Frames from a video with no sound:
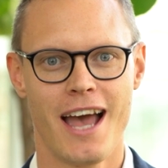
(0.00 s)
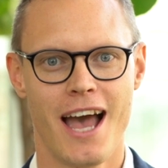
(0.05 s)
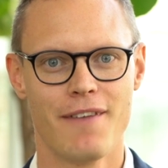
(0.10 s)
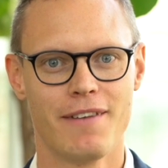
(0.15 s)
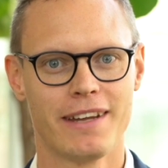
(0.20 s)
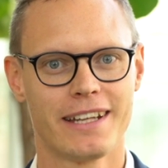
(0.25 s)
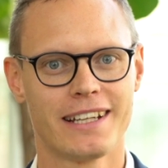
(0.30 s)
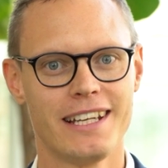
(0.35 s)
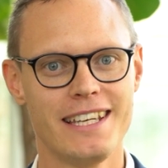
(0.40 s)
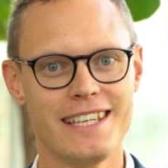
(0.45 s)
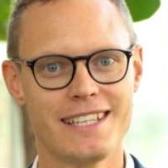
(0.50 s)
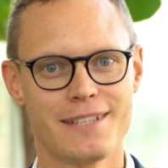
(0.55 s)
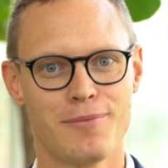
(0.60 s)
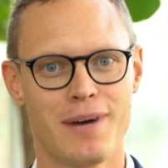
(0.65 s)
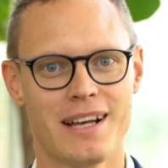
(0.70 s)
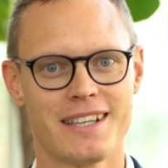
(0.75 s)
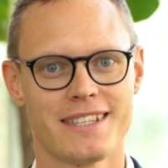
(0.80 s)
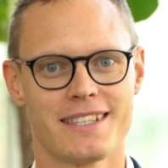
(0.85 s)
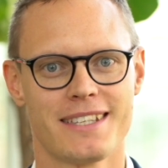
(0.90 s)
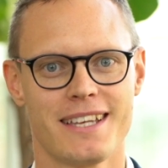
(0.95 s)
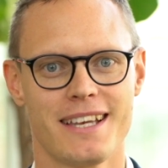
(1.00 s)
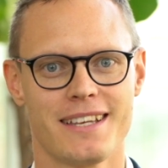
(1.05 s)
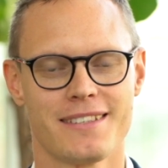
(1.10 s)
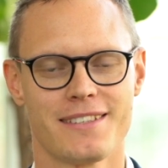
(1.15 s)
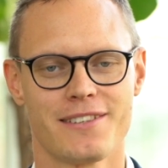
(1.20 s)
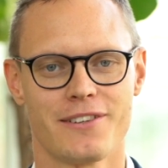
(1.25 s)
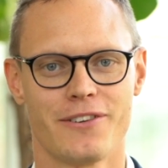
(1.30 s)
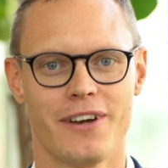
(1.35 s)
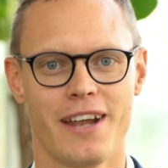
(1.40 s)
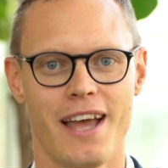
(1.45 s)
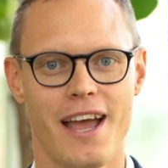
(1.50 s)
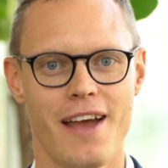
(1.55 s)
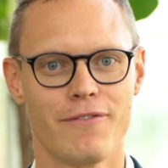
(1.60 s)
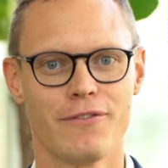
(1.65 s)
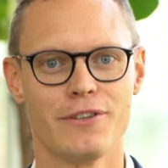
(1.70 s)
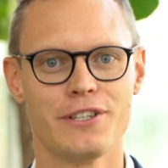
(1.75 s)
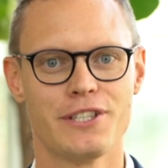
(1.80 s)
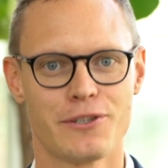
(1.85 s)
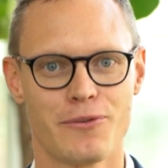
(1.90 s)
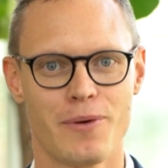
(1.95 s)
have at least one sensor on
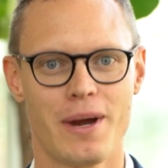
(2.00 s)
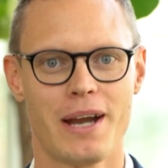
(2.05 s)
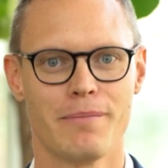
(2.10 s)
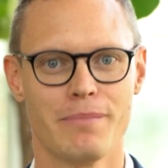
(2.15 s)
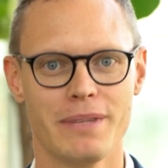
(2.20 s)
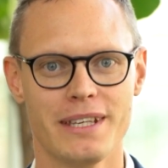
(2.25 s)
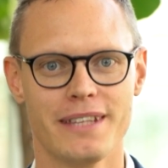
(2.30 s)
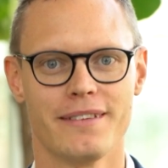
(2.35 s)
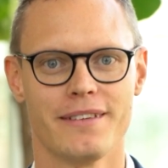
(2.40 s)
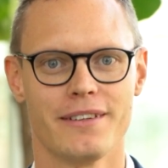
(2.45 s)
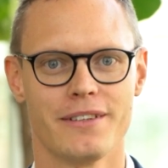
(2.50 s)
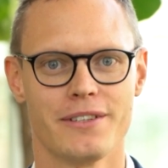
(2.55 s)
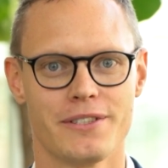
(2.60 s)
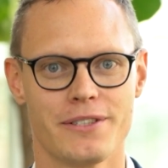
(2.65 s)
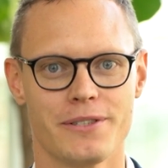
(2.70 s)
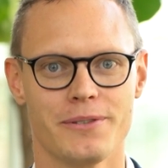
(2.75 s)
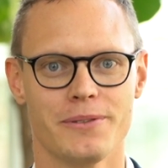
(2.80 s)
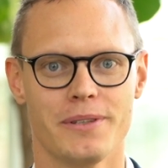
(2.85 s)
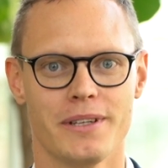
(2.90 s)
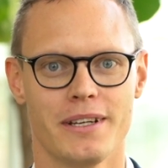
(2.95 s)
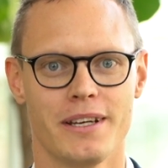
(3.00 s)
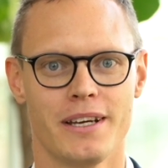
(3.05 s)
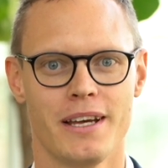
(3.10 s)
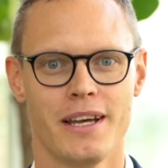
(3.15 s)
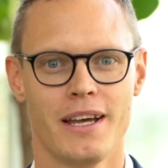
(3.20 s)
every square meter soon,